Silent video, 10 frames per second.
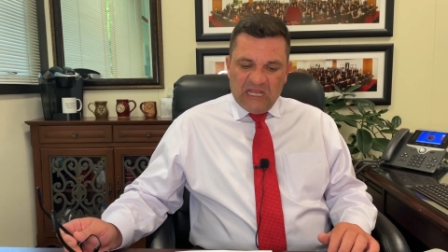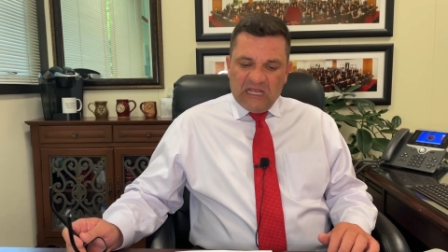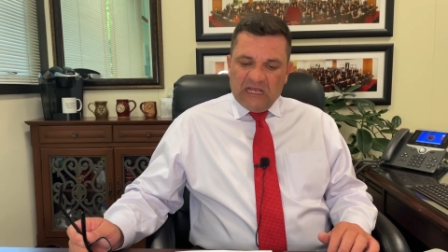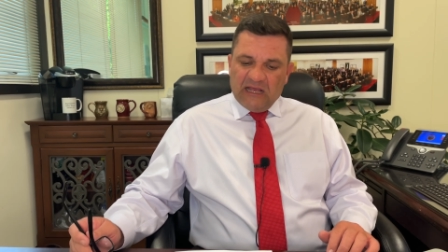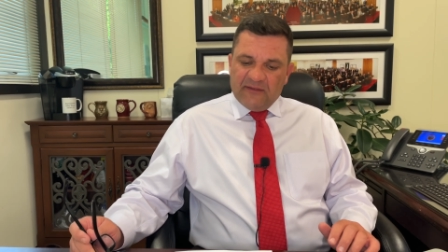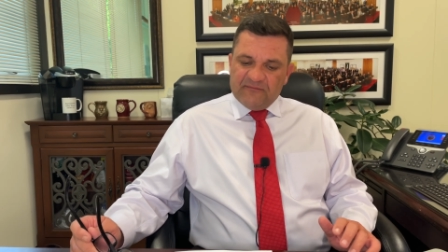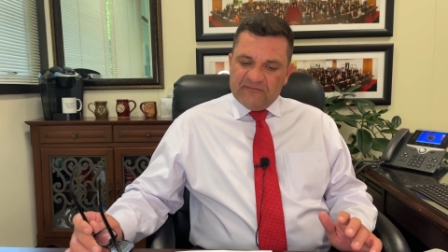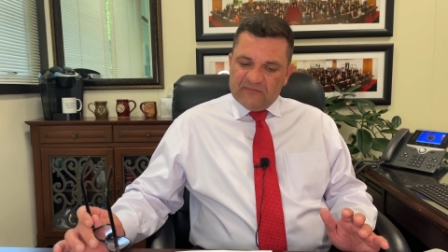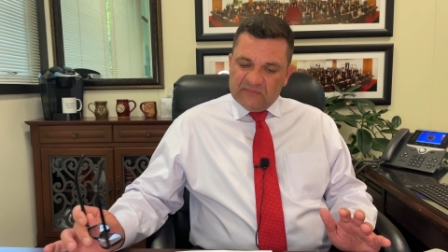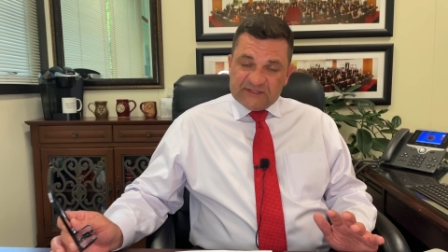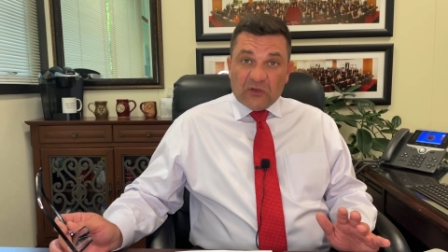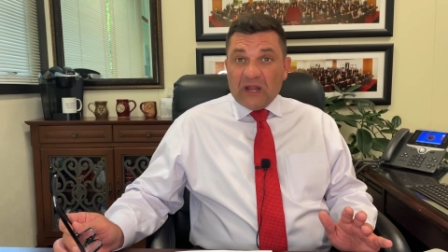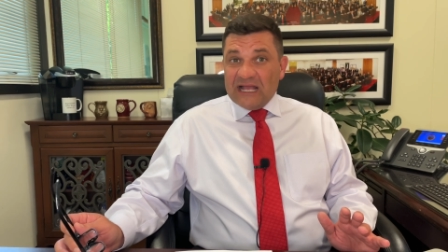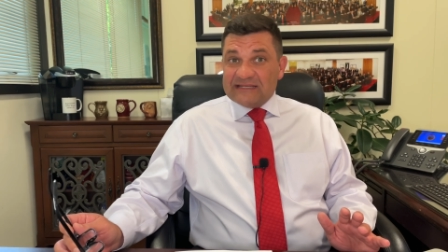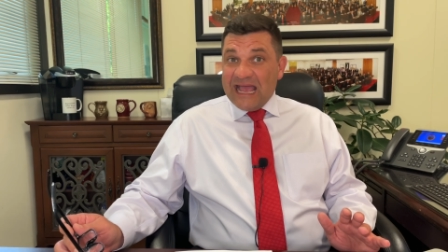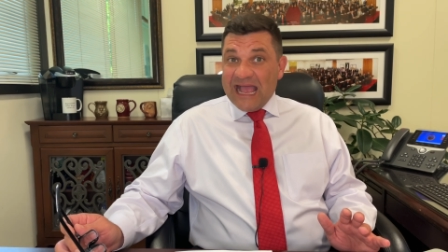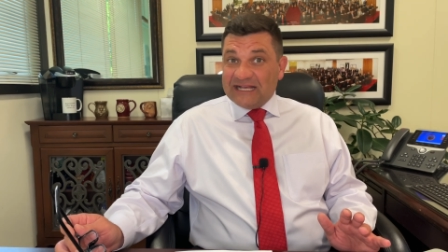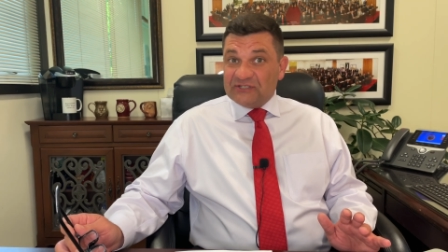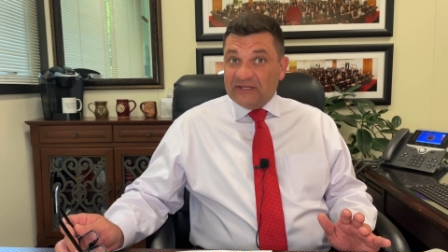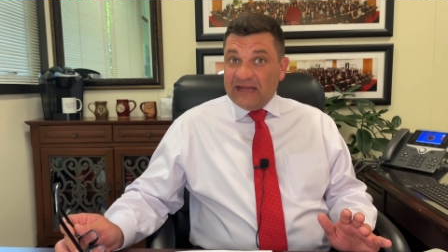So lots of
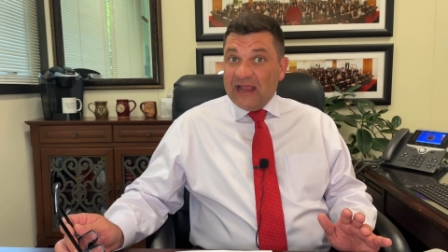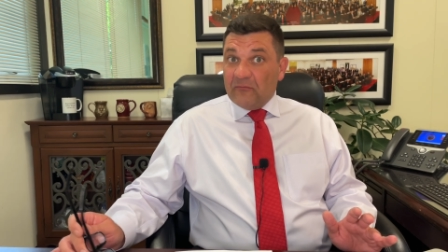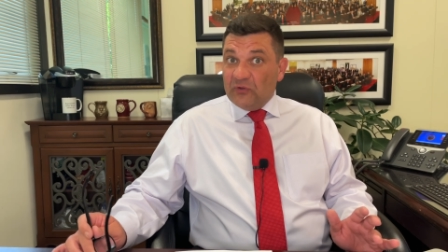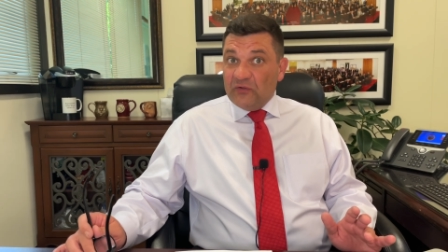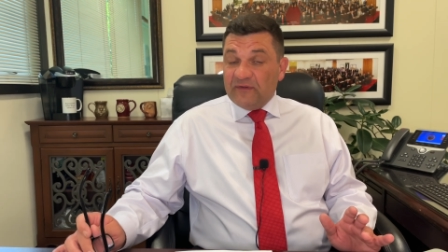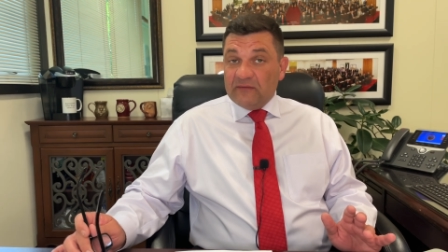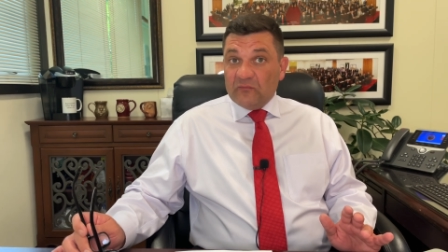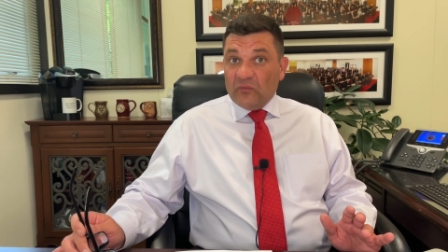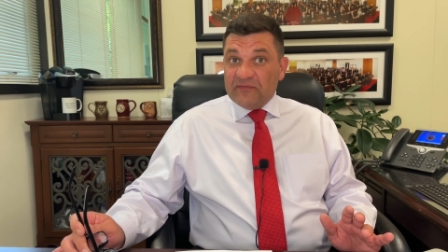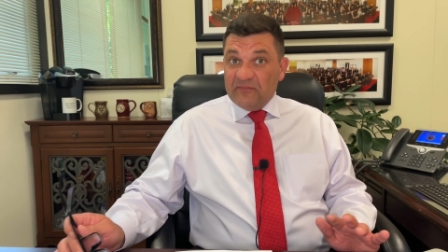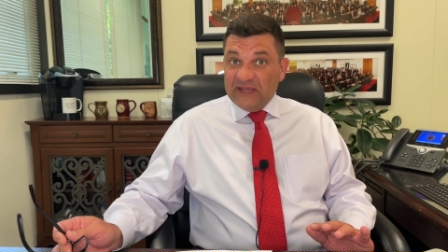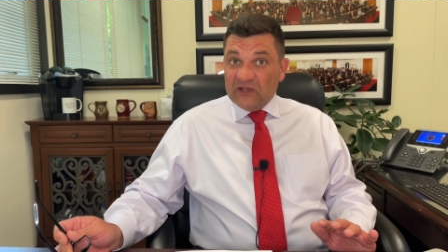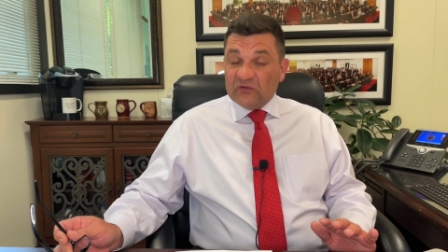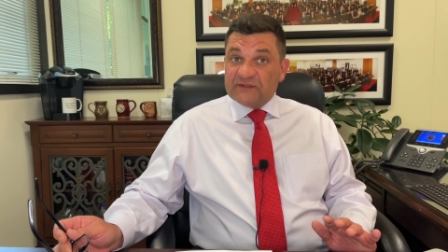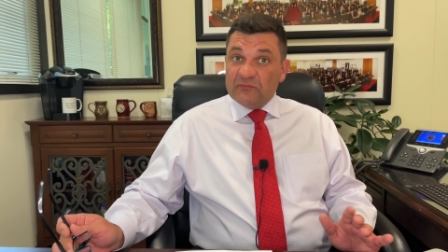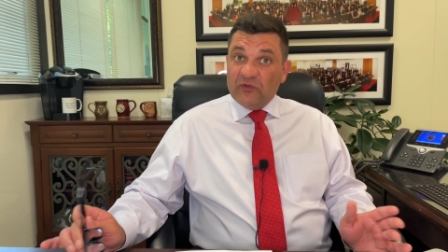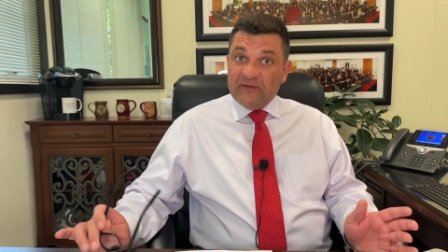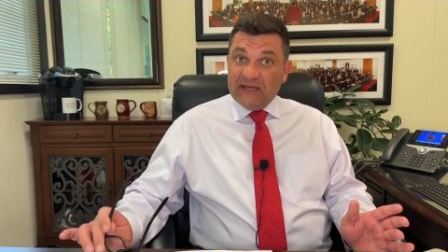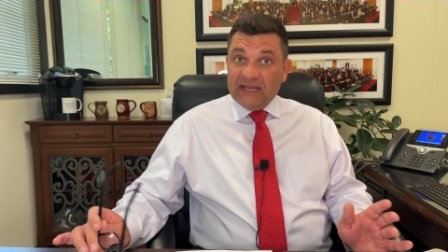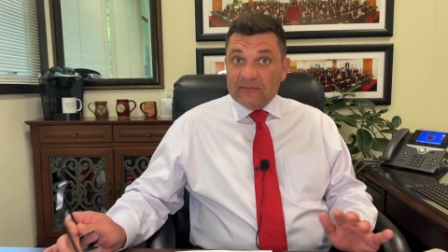action now moving with bills,
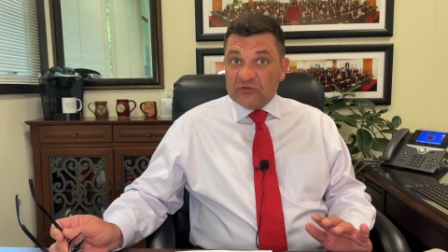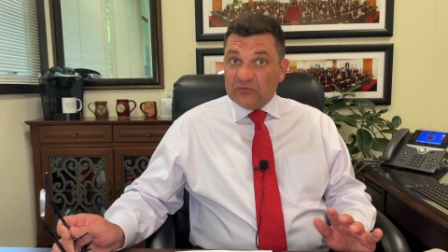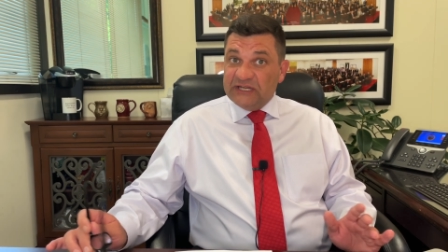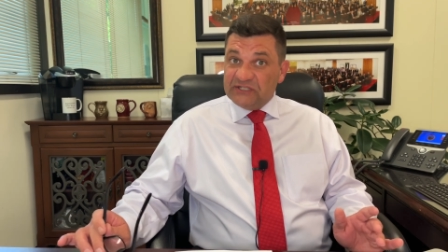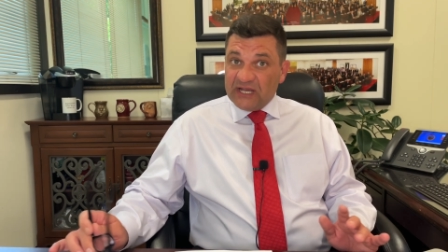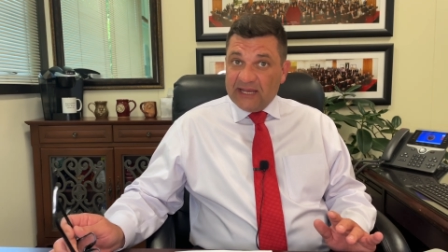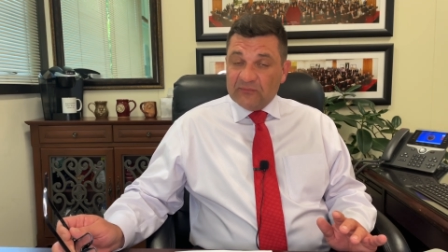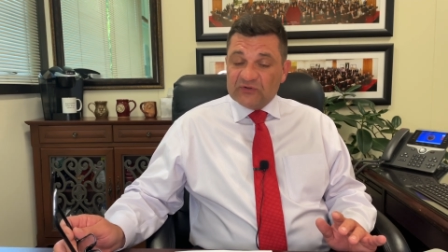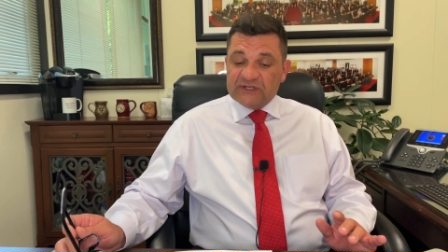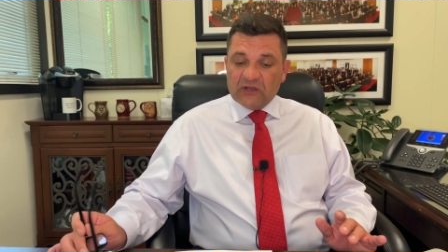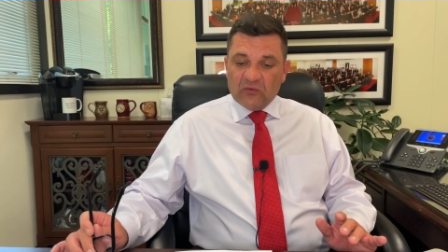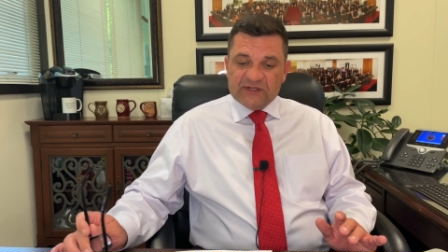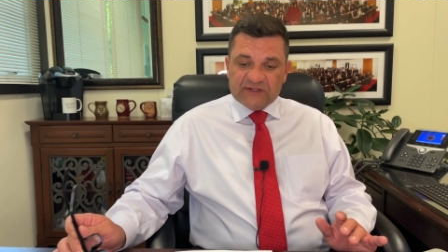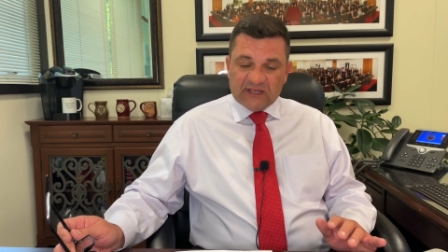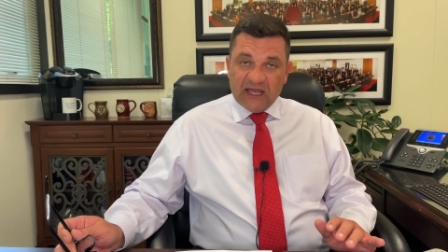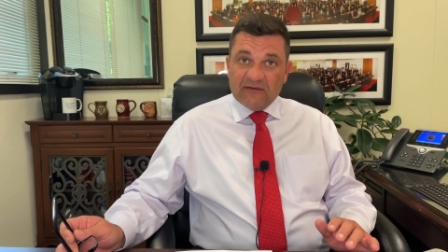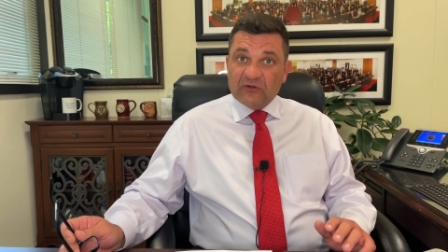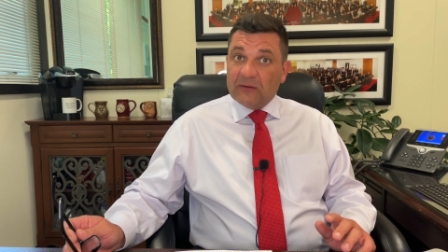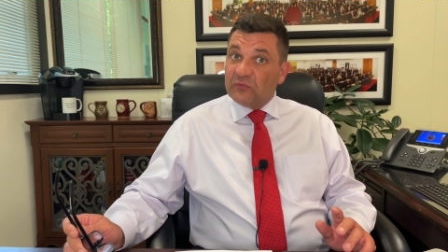moving in between chambers and going to the governor.